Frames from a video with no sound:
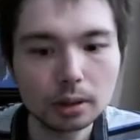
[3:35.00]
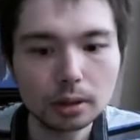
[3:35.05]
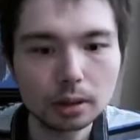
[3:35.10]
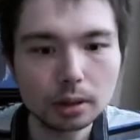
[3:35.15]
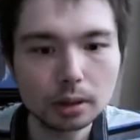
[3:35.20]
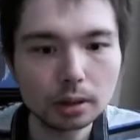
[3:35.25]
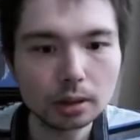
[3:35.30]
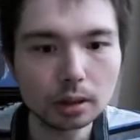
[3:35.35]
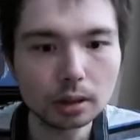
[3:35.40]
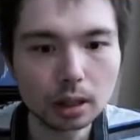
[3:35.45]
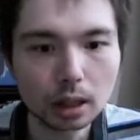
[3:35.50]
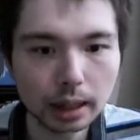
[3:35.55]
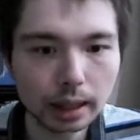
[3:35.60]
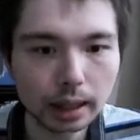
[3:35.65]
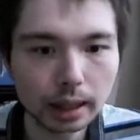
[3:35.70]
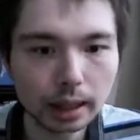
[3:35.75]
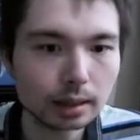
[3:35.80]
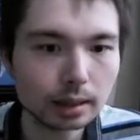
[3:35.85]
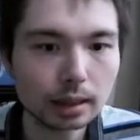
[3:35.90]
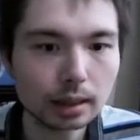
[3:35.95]
The knight
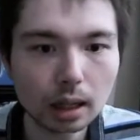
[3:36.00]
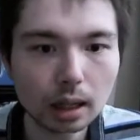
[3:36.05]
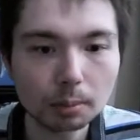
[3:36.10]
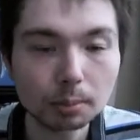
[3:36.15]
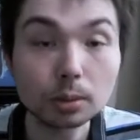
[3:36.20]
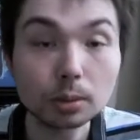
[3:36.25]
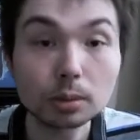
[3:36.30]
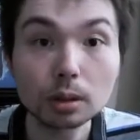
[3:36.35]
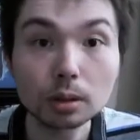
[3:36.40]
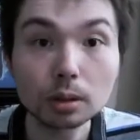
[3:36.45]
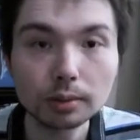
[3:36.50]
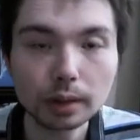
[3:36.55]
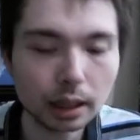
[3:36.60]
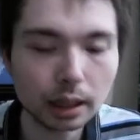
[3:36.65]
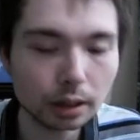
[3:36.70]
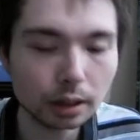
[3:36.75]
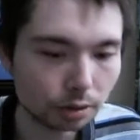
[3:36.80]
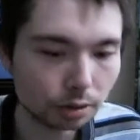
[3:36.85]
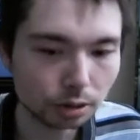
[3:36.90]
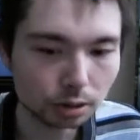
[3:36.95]
has a couple of
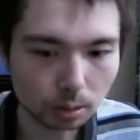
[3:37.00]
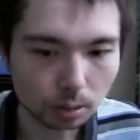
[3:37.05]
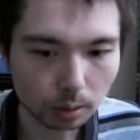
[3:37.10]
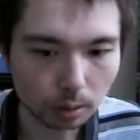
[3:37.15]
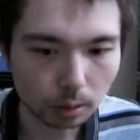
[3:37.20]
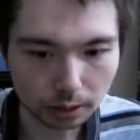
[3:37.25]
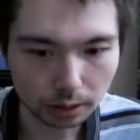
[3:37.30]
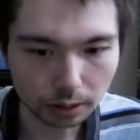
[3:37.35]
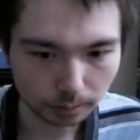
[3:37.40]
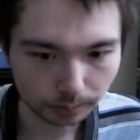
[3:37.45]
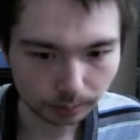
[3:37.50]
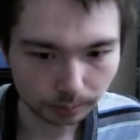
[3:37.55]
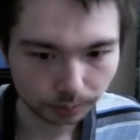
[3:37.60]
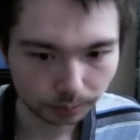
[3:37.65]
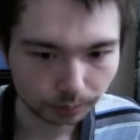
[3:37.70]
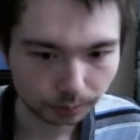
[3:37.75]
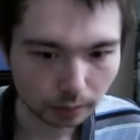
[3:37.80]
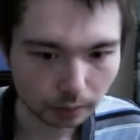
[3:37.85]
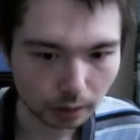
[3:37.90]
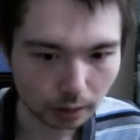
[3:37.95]
entry squares.
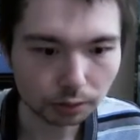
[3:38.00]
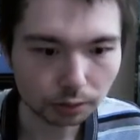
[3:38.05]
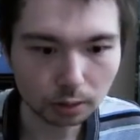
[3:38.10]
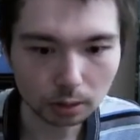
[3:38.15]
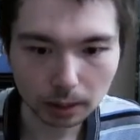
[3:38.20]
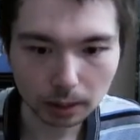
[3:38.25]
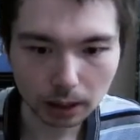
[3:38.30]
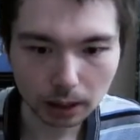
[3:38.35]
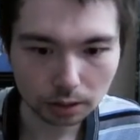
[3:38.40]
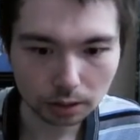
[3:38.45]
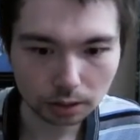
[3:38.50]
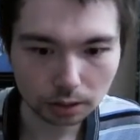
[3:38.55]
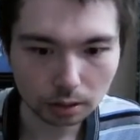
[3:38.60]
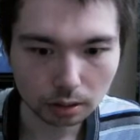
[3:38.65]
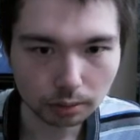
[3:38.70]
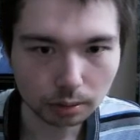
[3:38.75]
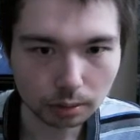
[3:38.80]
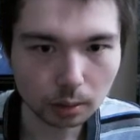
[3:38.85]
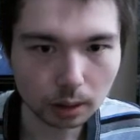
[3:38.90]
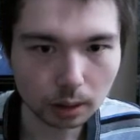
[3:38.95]
4 minutes
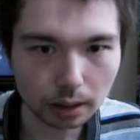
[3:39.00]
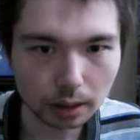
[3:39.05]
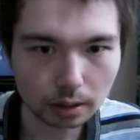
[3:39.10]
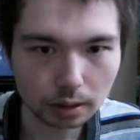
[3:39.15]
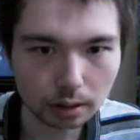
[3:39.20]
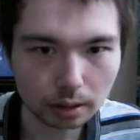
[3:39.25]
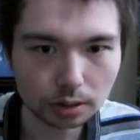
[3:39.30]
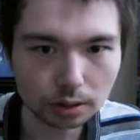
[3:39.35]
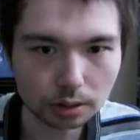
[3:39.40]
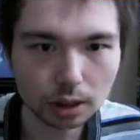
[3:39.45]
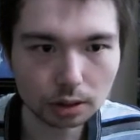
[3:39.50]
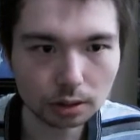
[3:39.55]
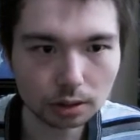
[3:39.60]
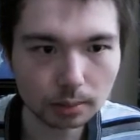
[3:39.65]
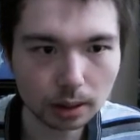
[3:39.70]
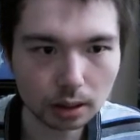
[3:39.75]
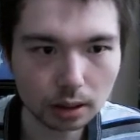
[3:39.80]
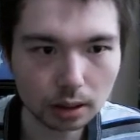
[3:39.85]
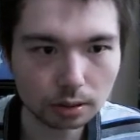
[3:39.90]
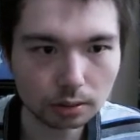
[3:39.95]
for white, 6
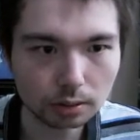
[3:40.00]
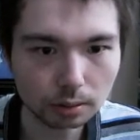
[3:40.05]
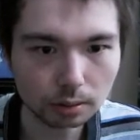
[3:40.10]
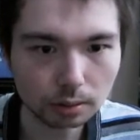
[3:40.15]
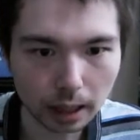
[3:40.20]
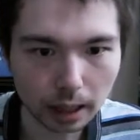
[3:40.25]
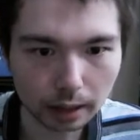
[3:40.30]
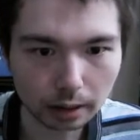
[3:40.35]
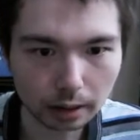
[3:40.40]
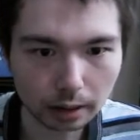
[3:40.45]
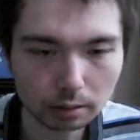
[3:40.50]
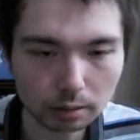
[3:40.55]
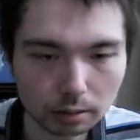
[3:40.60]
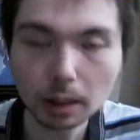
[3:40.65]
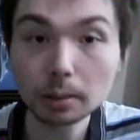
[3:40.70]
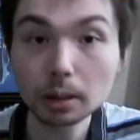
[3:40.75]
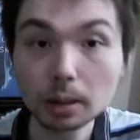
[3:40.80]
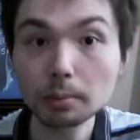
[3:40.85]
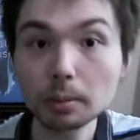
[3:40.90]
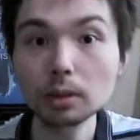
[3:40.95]
minutes for black.
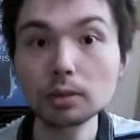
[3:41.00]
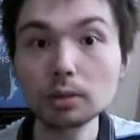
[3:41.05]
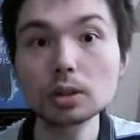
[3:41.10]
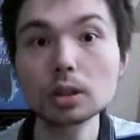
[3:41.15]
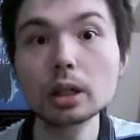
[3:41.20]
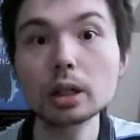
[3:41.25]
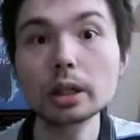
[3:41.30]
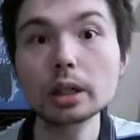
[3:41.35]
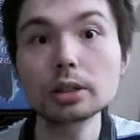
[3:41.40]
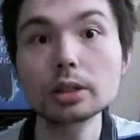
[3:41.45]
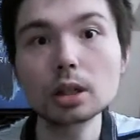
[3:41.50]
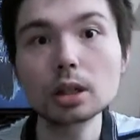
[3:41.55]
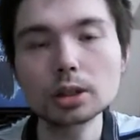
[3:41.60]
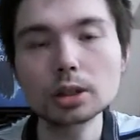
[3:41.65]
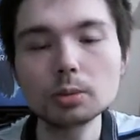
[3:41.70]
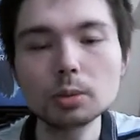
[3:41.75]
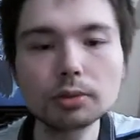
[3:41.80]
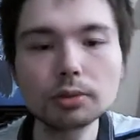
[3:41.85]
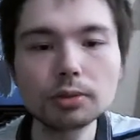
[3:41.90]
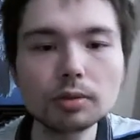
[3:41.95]
Remember, both sides
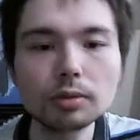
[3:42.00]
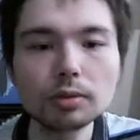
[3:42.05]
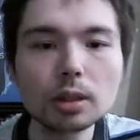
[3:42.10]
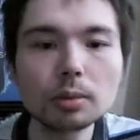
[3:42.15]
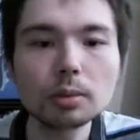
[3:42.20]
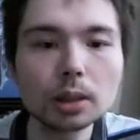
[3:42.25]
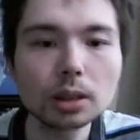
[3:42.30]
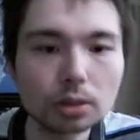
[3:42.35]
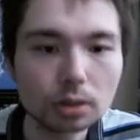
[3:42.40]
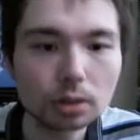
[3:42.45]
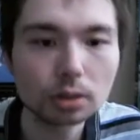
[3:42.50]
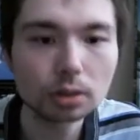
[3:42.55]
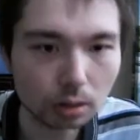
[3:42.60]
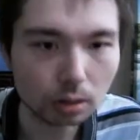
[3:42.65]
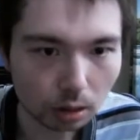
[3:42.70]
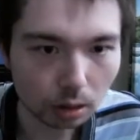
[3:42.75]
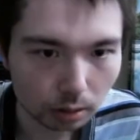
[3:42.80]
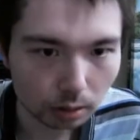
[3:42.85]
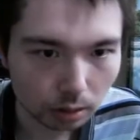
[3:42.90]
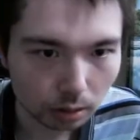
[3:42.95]
started with 15 minutes on the
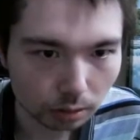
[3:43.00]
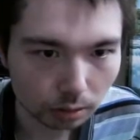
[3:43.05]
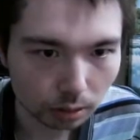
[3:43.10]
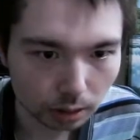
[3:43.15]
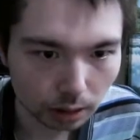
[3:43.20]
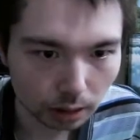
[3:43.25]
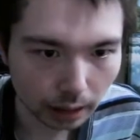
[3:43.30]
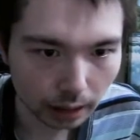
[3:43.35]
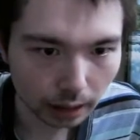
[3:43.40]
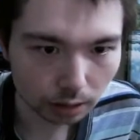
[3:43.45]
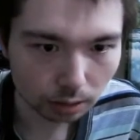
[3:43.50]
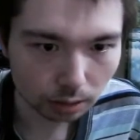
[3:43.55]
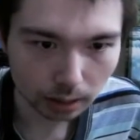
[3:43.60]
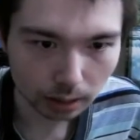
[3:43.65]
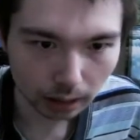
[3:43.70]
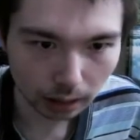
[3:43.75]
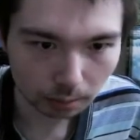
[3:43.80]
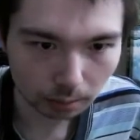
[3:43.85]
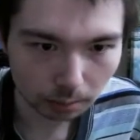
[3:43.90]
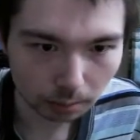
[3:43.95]
clock. Rook d8, you
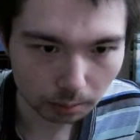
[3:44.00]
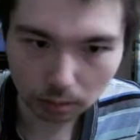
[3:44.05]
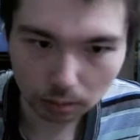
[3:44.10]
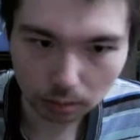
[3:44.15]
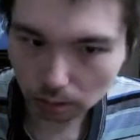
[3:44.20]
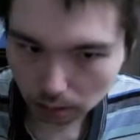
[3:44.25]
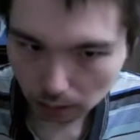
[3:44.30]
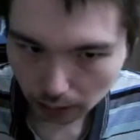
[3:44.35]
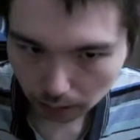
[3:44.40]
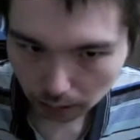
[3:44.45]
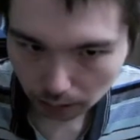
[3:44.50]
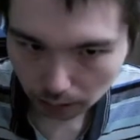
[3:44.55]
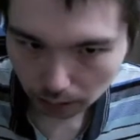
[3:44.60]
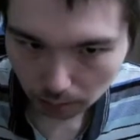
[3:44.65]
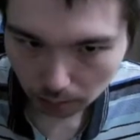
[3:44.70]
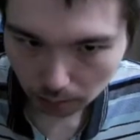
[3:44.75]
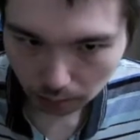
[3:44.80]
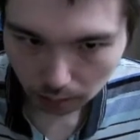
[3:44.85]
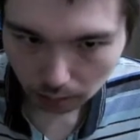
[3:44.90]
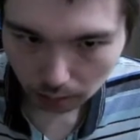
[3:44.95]
attack the pawn, looks like a good
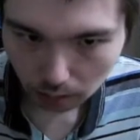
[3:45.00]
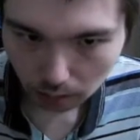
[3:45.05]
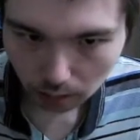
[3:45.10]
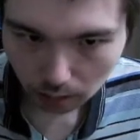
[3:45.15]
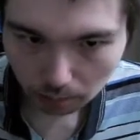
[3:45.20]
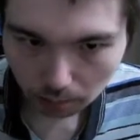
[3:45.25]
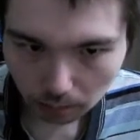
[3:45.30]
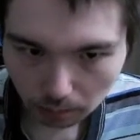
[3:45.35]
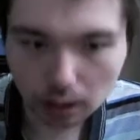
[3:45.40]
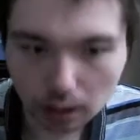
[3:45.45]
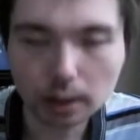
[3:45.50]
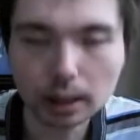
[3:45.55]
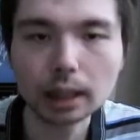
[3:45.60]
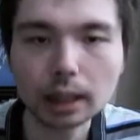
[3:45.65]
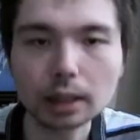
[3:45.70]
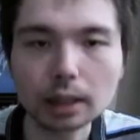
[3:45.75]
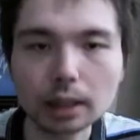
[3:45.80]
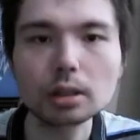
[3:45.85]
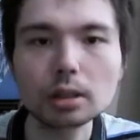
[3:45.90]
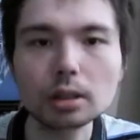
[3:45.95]
move. But this
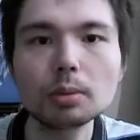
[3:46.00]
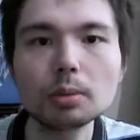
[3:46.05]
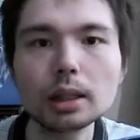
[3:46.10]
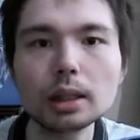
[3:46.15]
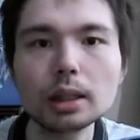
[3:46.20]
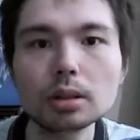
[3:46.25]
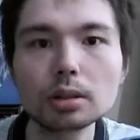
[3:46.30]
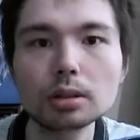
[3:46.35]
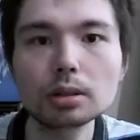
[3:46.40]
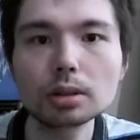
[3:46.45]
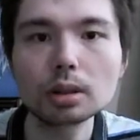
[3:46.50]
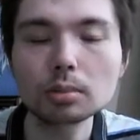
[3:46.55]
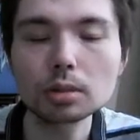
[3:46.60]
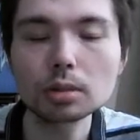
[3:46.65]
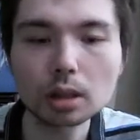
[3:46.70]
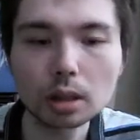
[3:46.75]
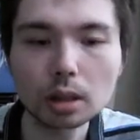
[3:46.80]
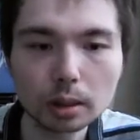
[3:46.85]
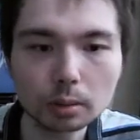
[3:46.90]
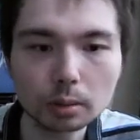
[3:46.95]
actually wastes some
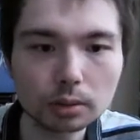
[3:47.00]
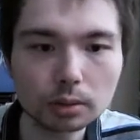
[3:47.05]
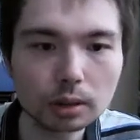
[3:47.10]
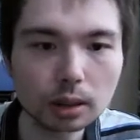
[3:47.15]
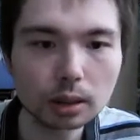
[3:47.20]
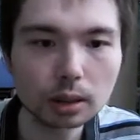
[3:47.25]
time with knight